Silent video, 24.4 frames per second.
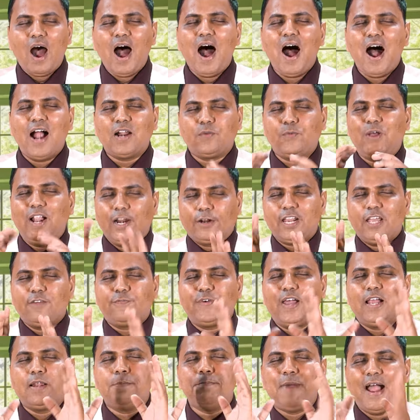God will
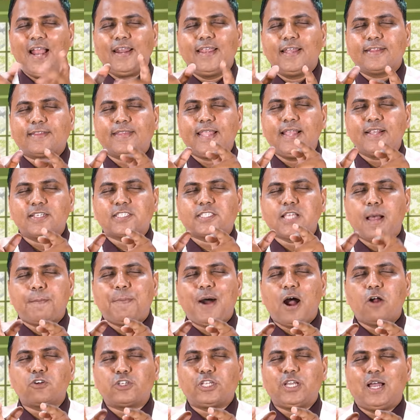reveal many things
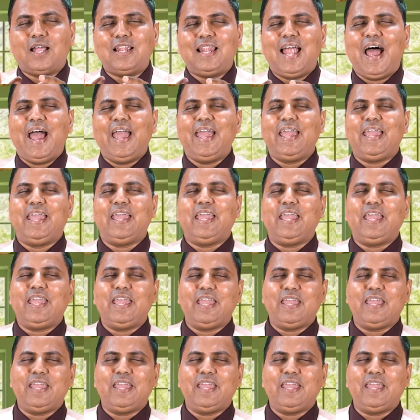about your life.